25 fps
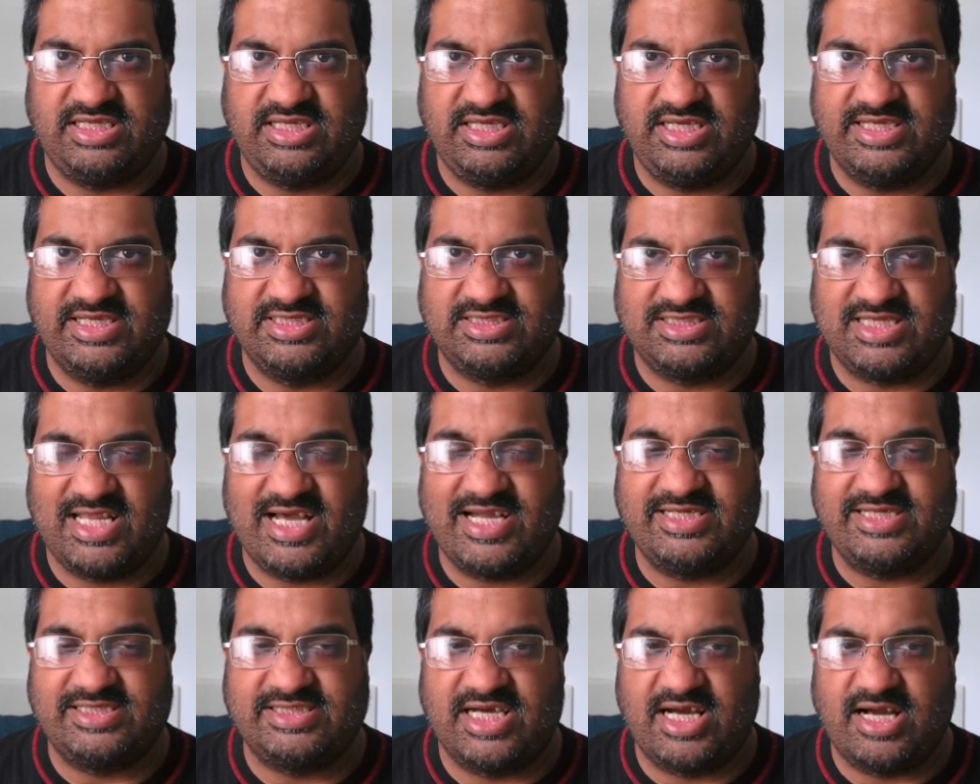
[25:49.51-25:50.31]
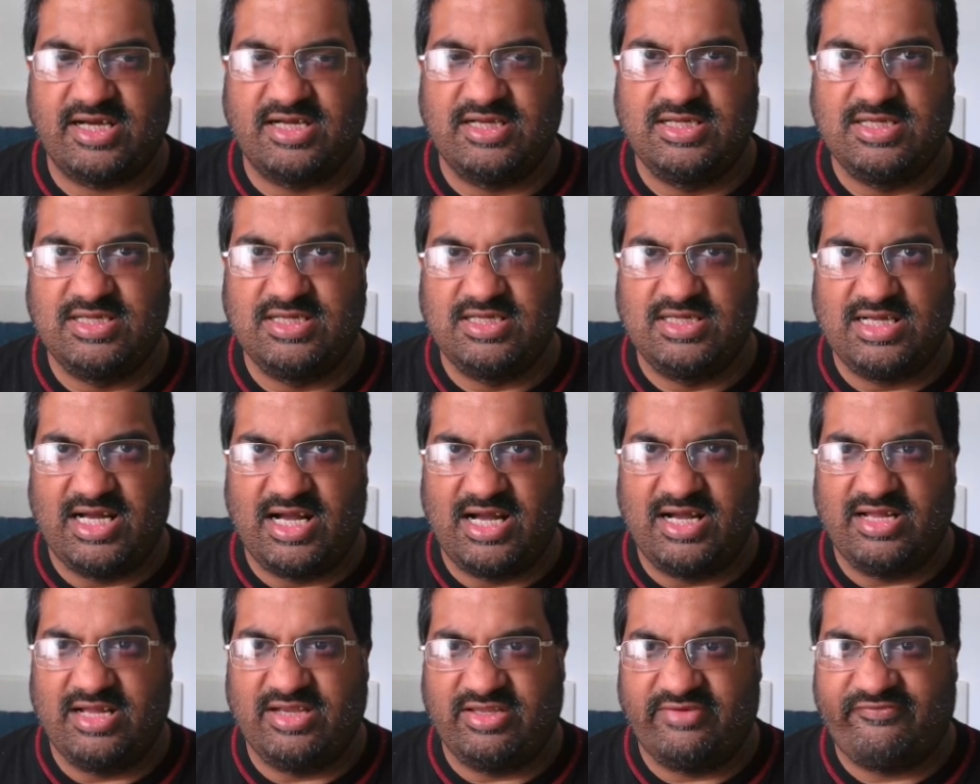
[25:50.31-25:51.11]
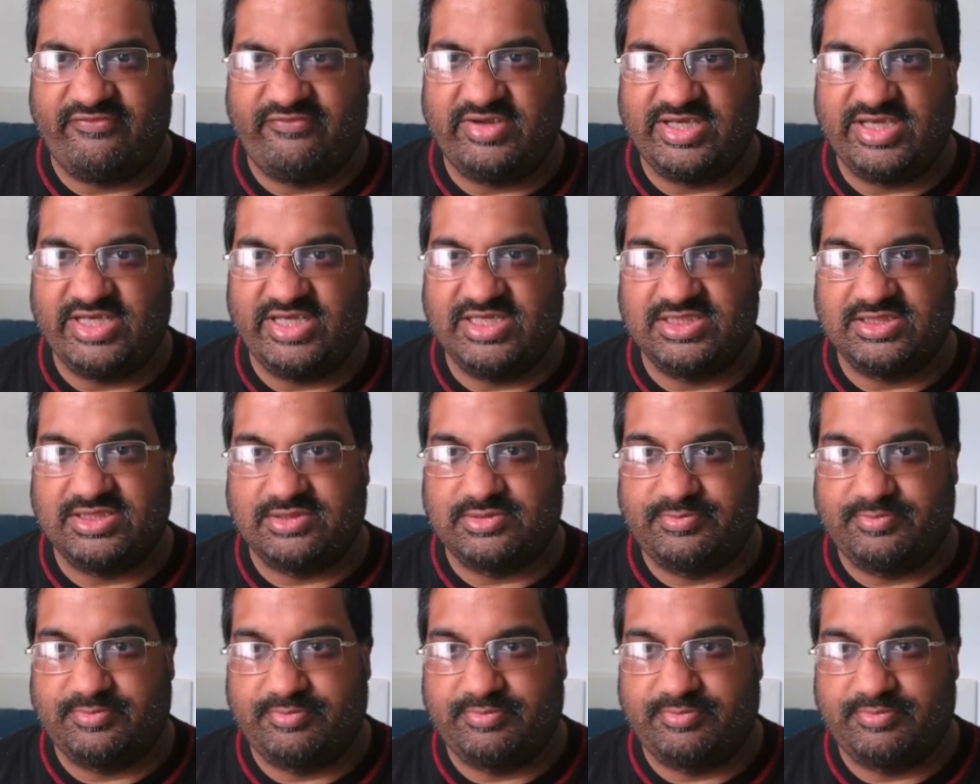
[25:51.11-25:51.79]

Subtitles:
years later, and the thing is,